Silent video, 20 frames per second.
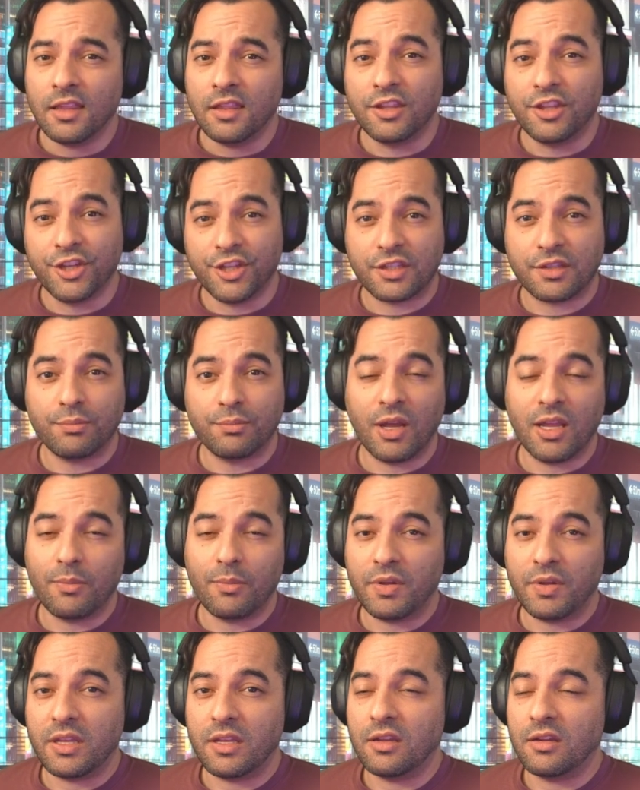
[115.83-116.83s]
This
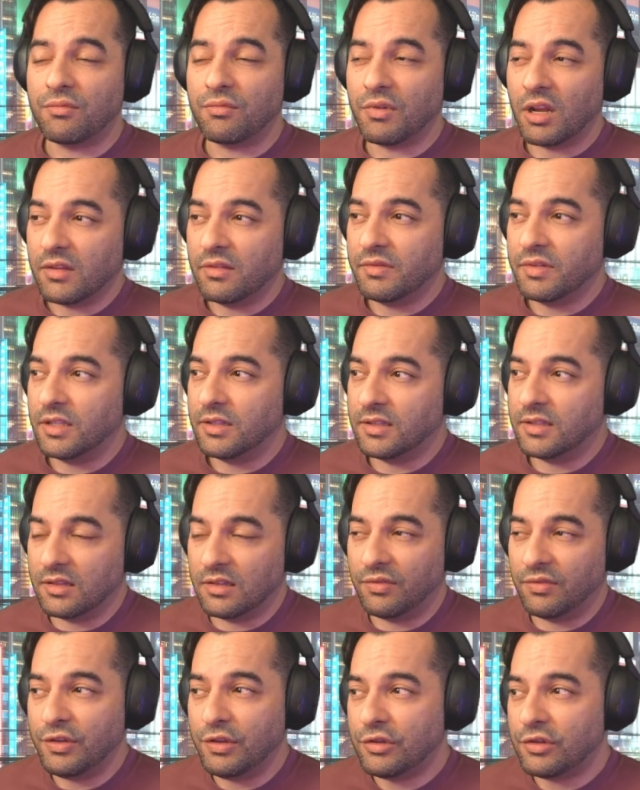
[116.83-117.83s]
might be relevant in
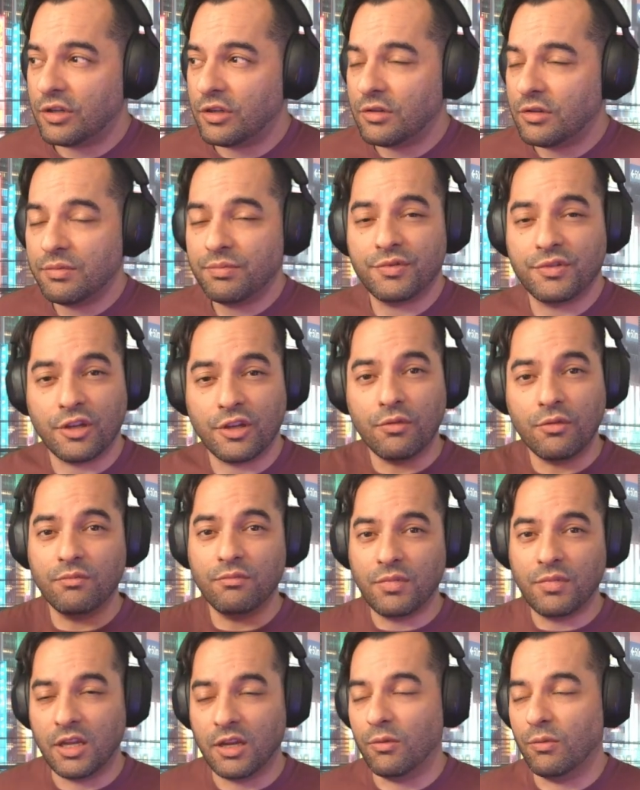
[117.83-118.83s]
the future, so
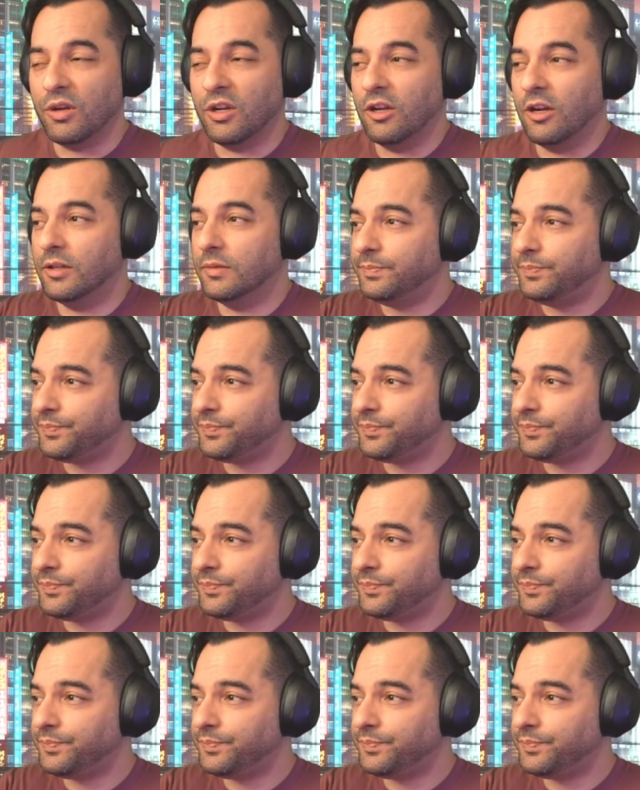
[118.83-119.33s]
here we are.